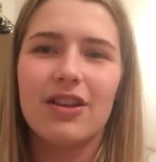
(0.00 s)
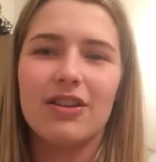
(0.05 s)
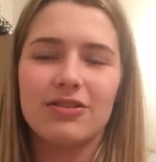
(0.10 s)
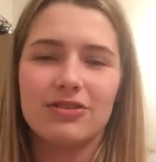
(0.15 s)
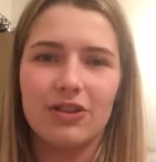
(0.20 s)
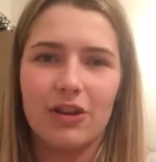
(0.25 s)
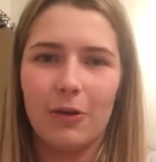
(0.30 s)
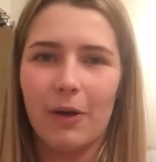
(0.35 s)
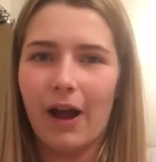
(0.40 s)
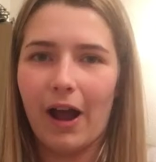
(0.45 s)

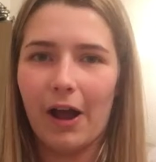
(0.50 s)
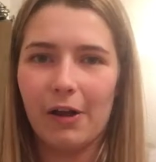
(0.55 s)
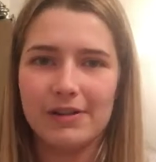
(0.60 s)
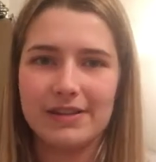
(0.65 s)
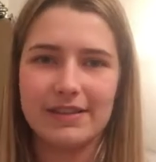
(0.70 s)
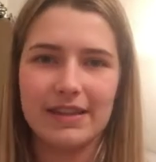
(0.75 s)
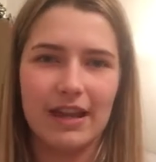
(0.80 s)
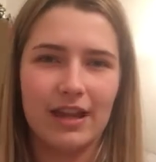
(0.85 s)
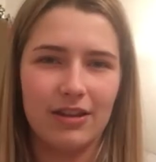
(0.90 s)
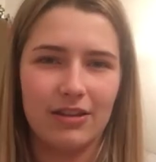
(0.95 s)
So I
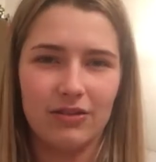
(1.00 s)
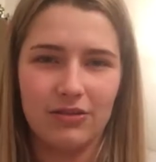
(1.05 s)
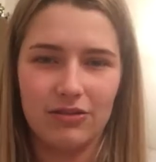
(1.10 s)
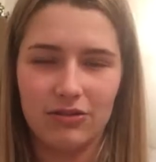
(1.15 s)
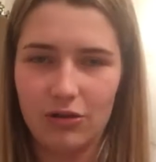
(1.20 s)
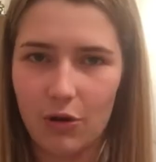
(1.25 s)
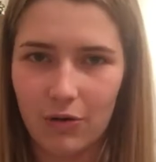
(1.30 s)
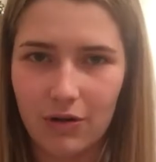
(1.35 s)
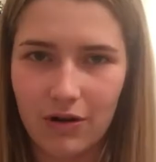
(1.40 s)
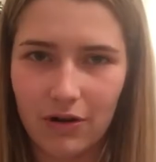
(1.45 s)
would say
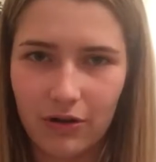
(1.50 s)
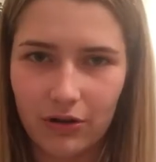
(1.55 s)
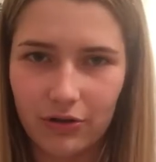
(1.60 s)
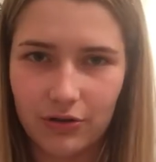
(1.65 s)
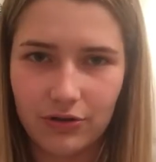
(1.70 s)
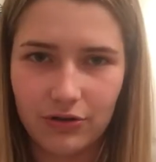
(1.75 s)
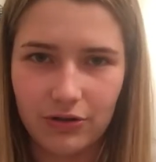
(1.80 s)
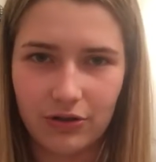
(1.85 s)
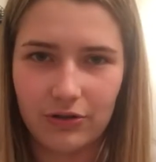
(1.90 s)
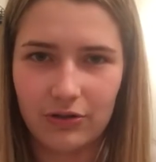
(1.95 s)
no
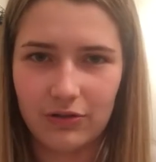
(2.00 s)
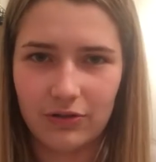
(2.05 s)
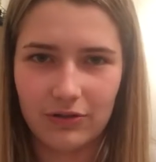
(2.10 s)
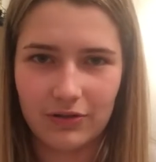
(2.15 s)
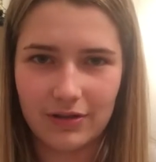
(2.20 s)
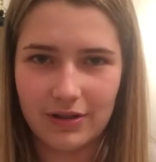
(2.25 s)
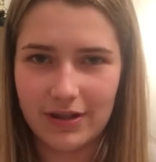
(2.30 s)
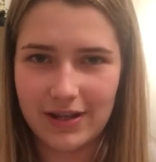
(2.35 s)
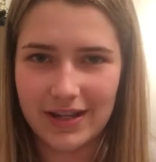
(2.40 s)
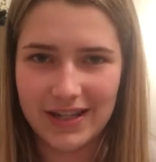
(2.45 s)
conclusion.
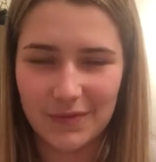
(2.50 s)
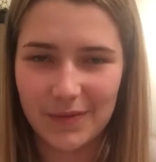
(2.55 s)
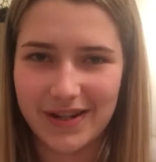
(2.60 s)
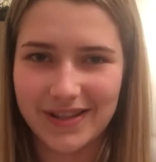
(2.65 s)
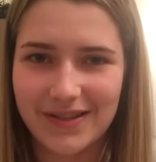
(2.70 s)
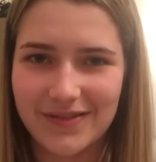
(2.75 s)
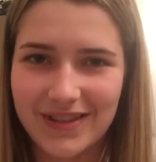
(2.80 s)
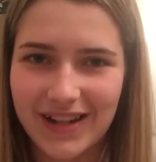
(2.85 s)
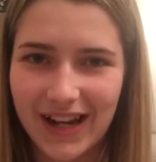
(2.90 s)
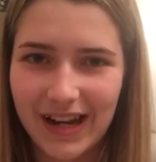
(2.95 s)
It's a
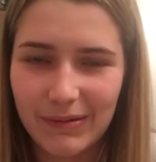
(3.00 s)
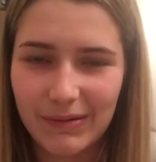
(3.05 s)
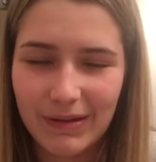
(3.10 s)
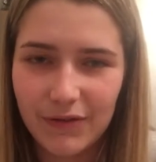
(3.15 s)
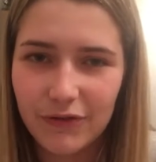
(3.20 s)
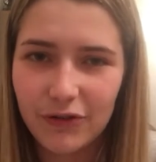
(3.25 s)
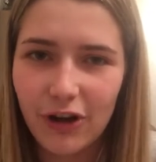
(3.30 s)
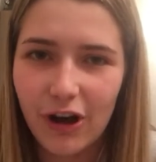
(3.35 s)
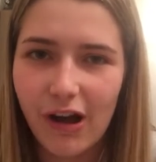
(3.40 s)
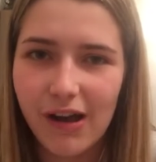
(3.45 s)
waste of time. If
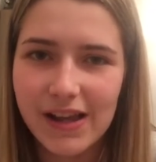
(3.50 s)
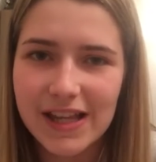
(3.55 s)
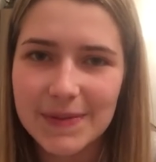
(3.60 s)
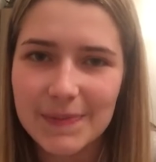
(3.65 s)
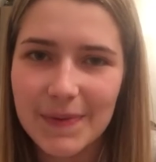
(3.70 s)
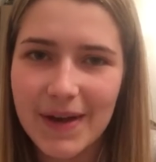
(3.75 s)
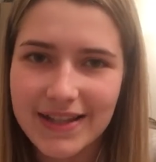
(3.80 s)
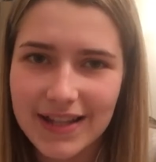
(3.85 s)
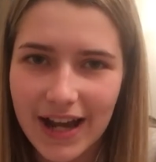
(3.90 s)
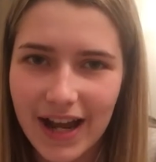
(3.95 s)
you've got
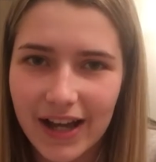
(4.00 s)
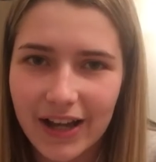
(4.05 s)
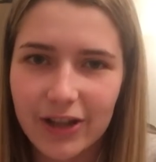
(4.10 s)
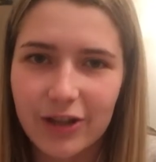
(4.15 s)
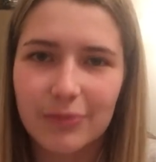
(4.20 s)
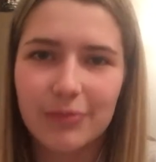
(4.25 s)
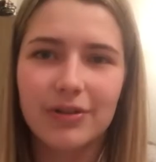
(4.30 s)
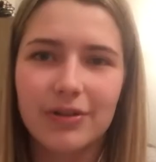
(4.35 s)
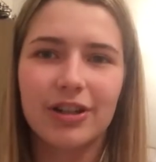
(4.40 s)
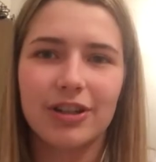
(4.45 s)
spare
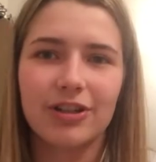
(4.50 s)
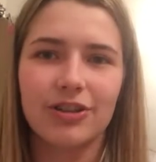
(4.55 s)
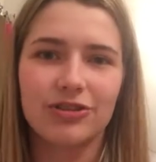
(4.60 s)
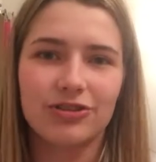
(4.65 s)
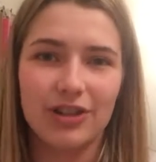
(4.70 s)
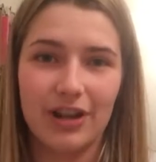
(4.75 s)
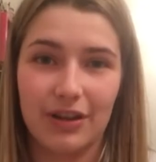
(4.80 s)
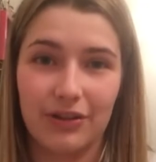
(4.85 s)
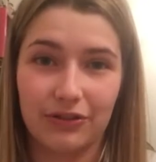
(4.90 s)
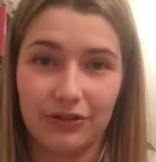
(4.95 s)
time,
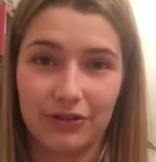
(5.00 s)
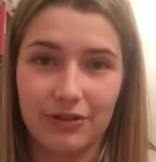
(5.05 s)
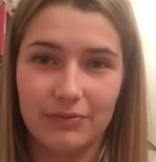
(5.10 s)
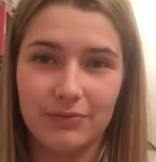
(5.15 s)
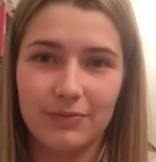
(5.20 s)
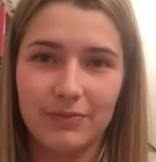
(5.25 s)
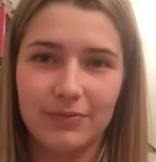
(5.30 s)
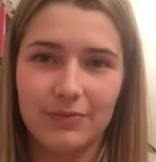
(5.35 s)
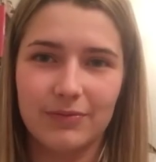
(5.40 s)
check through.